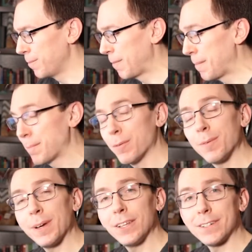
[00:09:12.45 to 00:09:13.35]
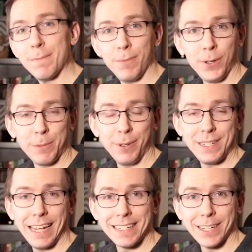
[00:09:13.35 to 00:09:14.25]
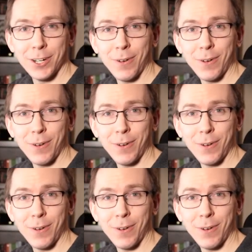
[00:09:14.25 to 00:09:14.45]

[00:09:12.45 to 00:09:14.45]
Remember when we looked at multiple testing